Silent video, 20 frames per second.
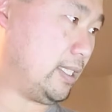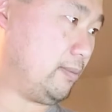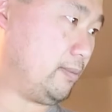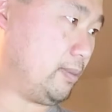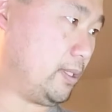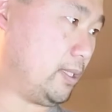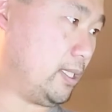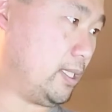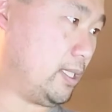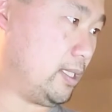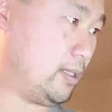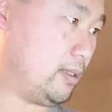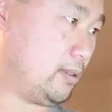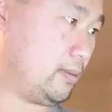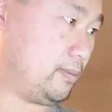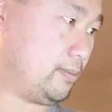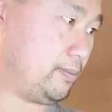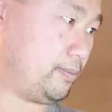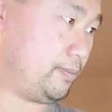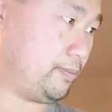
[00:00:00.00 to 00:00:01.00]

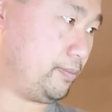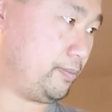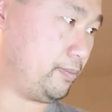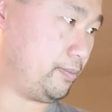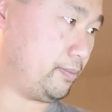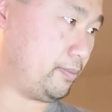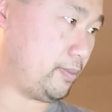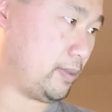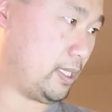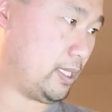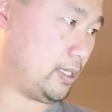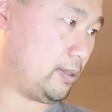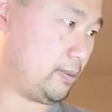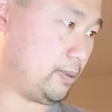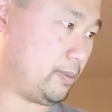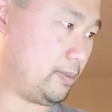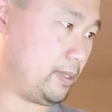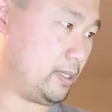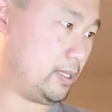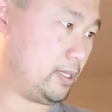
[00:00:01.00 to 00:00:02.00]
below. HP
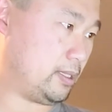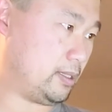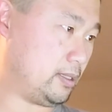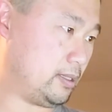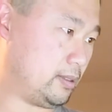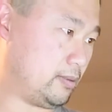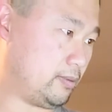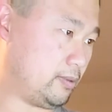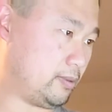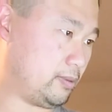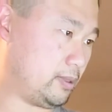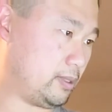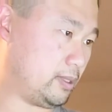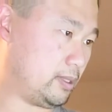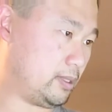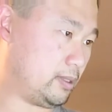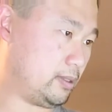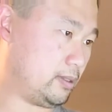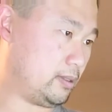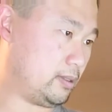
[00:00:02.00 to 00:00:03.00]
may use
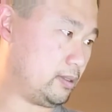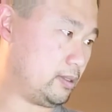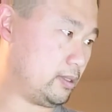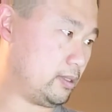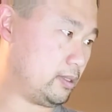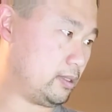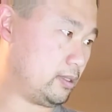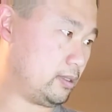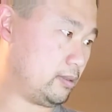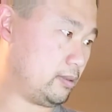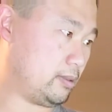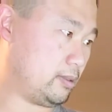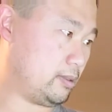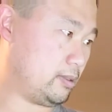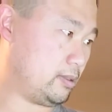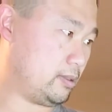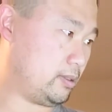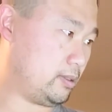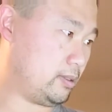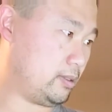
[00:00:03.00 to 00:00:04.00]

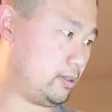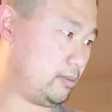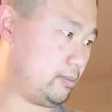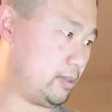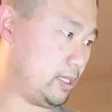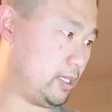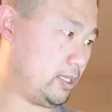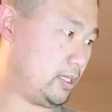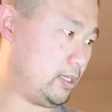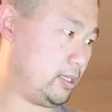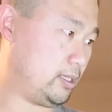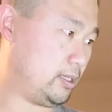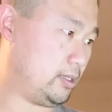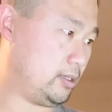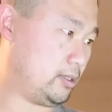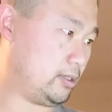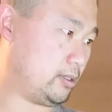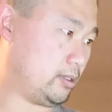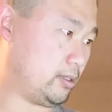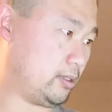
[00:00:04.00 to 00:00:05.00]
information, may
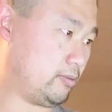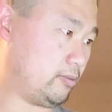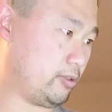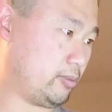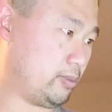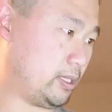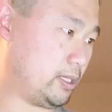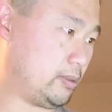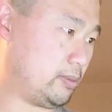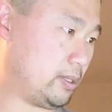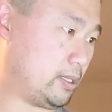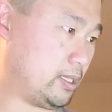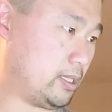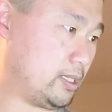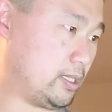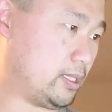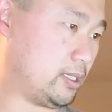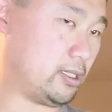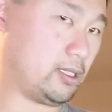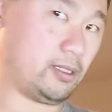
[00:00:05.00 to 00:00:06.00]
use your information about the
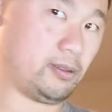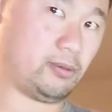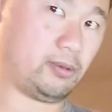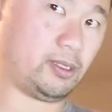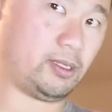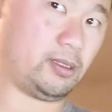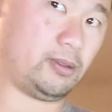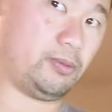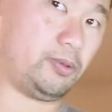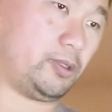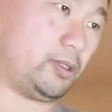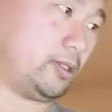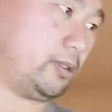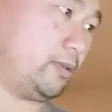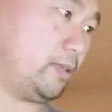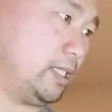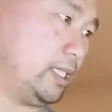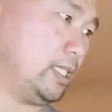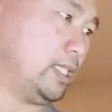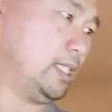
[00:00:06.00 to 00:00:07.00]
system to
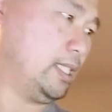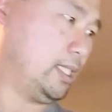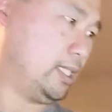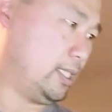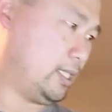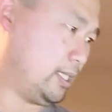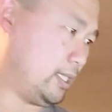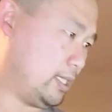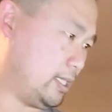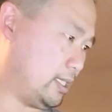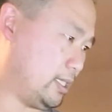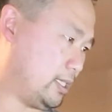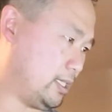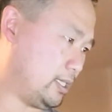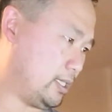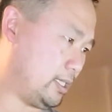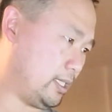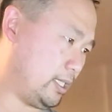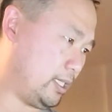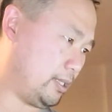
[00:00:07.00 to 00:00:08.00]
improve.
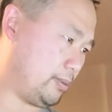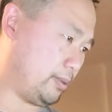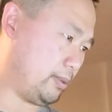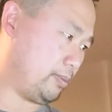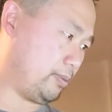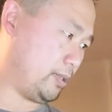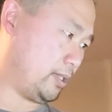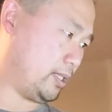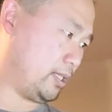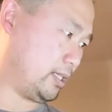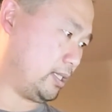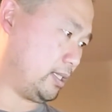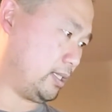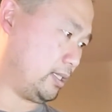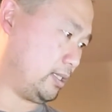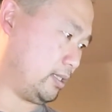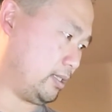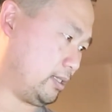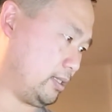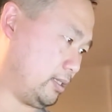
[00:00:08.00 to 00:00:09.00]
HP products,
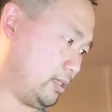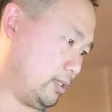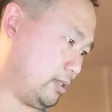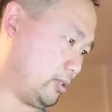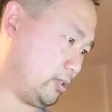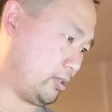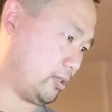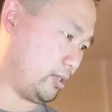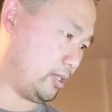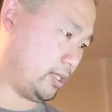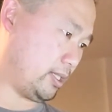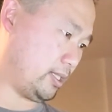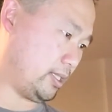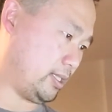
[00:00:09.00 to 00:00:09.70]
sure.